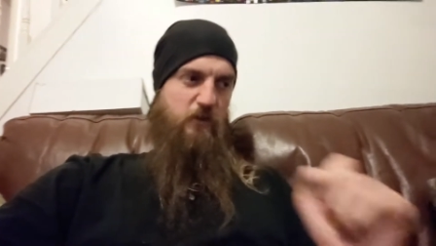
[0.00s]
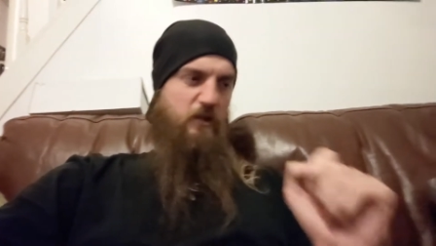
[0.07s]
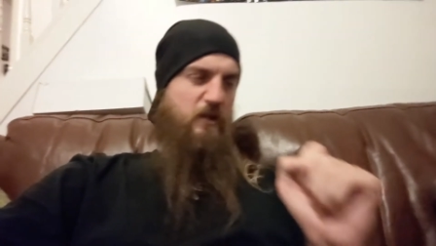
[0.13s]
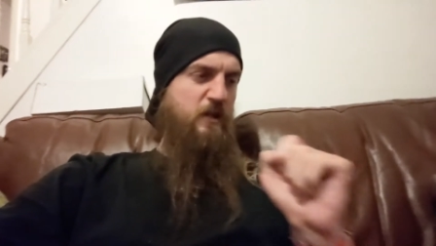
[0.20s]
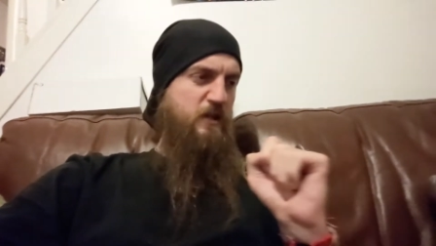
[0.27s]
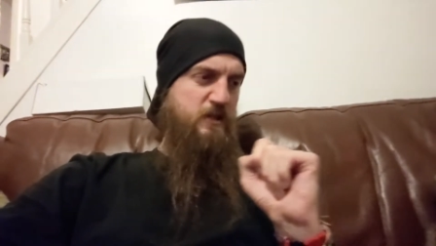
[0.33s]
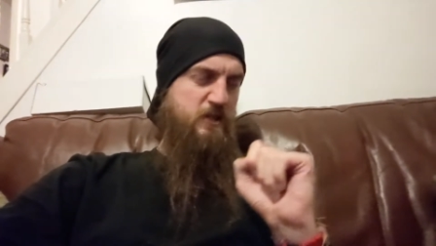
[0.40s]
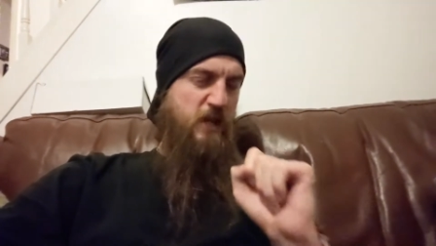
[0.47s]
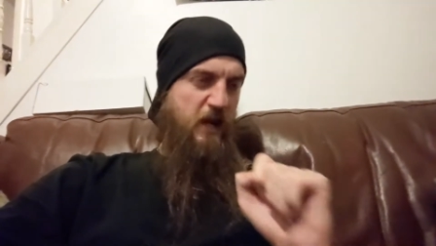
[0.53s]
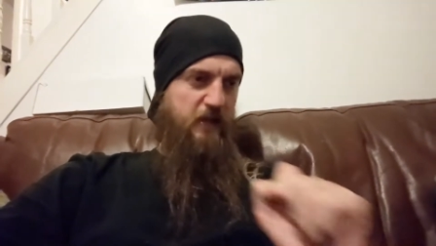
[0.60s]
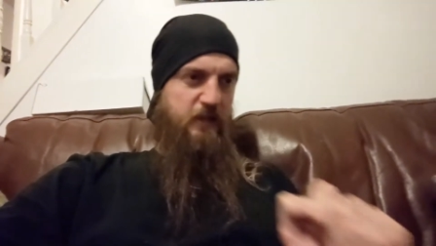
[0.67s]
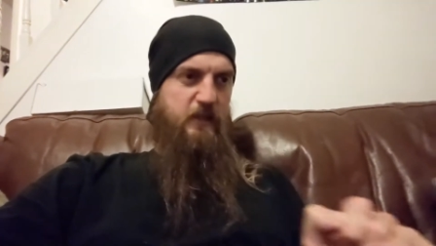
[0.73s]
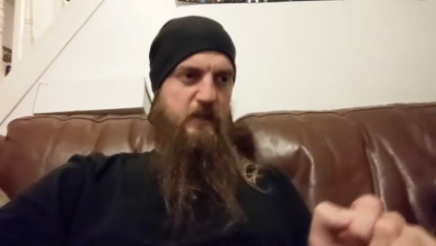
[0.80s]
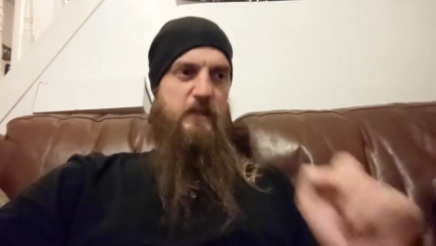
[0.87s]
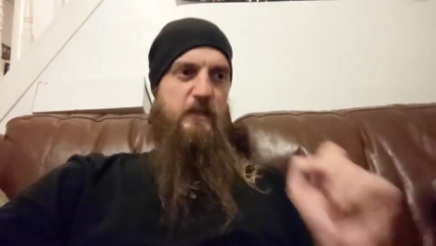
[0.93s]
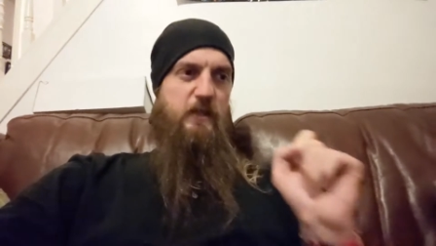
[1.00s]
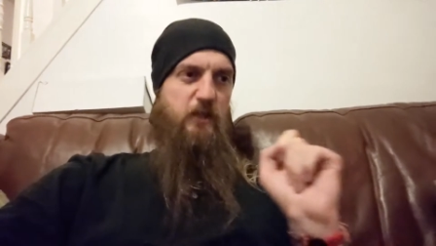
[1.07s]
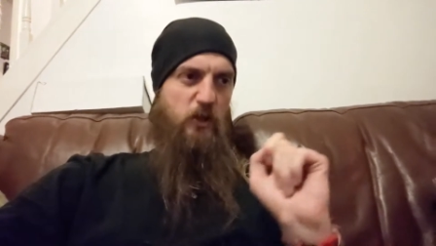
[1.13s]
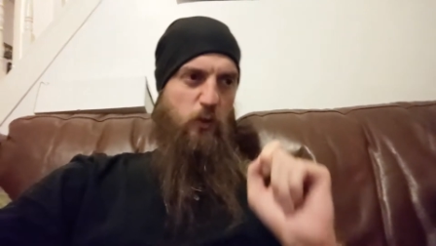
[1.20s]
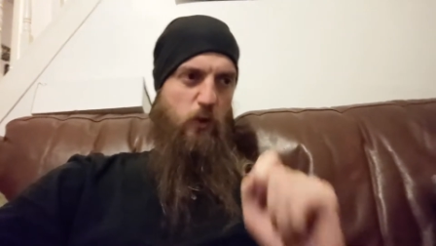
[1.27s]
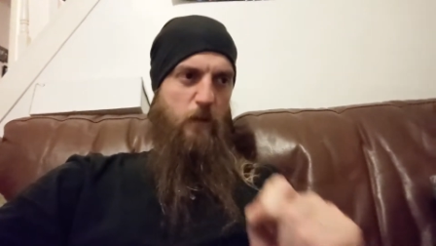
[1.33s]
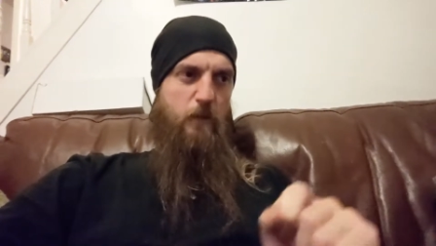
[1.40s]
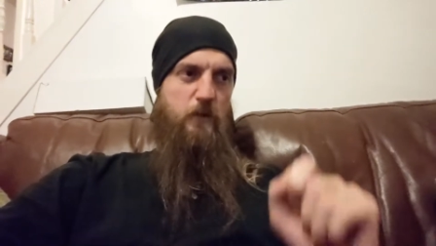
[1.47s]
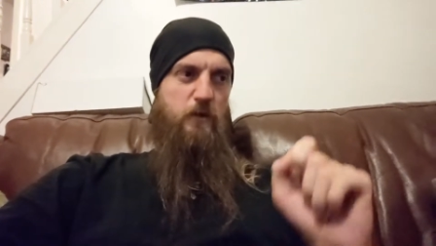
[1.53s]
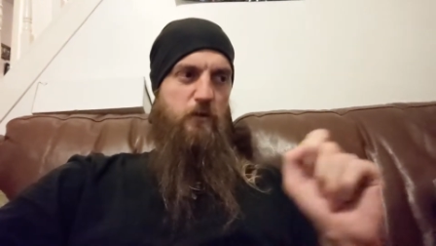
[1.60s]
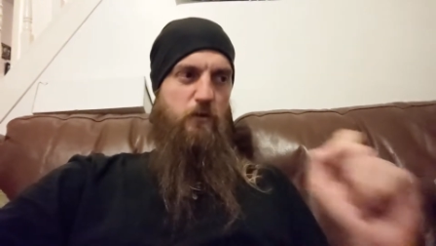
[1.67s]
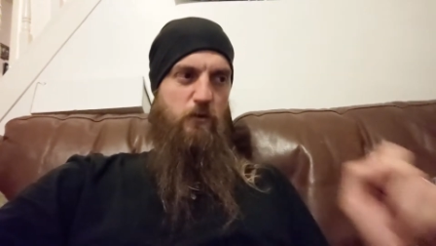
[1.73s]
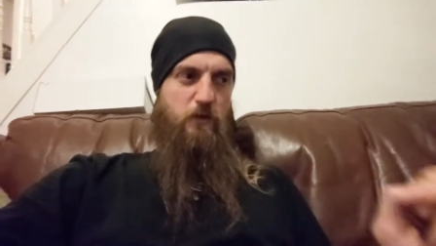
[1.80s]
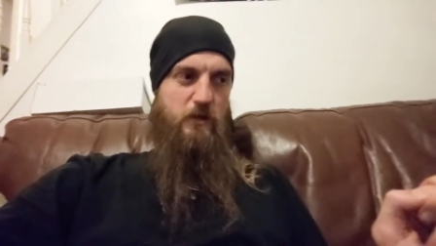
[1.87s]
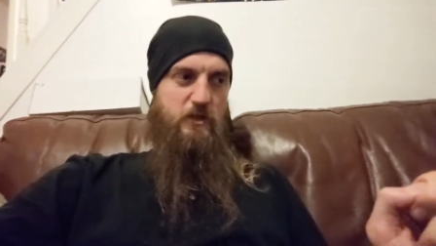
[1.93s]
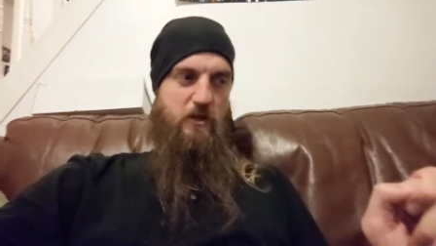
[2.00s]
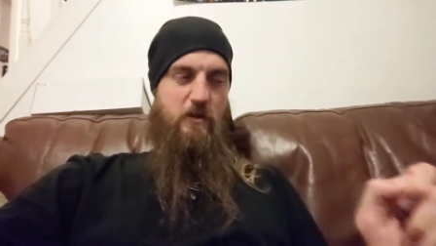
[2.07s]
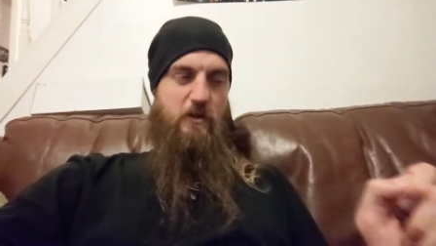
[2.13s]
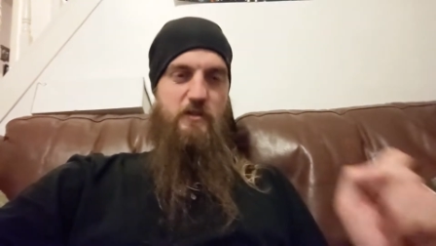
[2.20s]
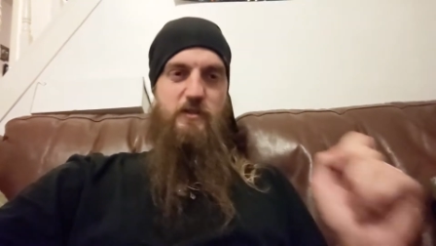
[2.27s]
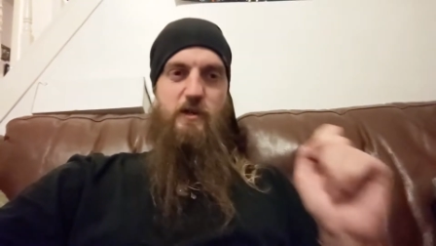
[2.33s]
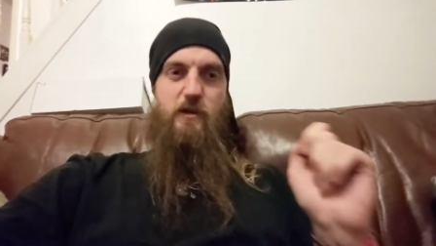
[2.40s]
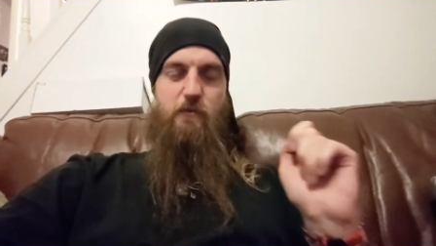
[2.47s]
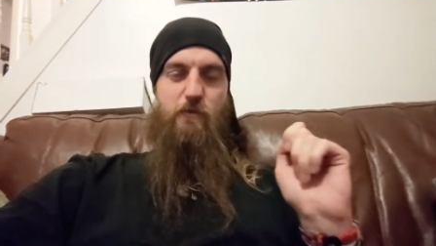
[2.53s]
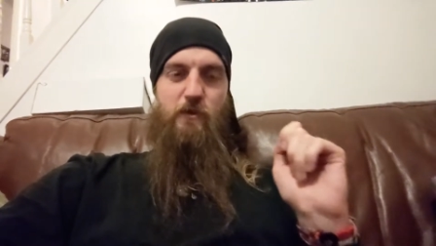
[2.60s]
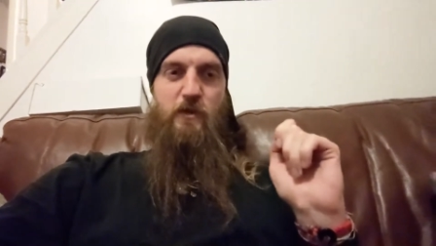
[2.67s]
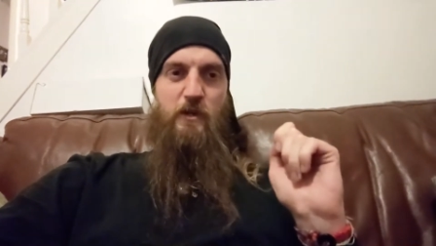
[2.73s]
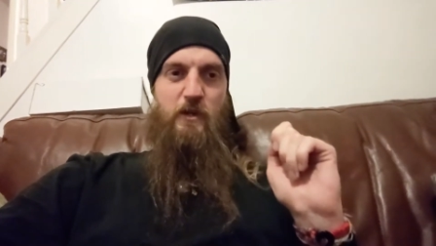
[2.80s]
Like, technique and equipment and all this kind of stuff.